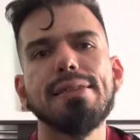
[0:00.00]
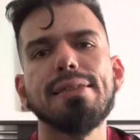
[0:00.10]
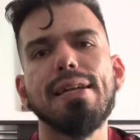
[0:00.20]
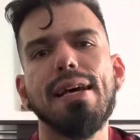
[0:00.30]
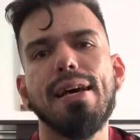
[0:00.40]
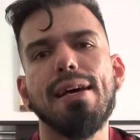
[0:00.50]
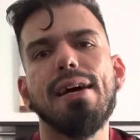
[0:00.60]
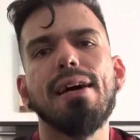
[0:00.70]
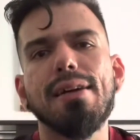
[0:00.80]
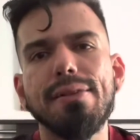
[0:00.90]
that
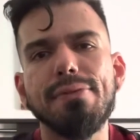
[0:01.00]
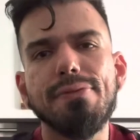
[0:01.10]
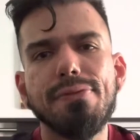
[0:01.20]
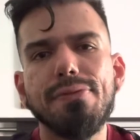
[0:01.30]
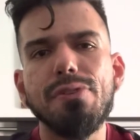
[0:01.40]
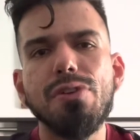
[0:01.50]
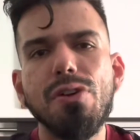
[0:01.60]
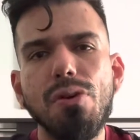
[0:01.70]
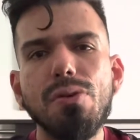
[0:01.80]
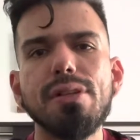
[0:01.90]
I've
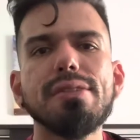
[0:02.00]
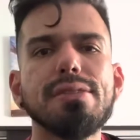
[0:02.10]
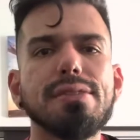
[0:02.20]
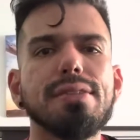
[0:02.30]
noticed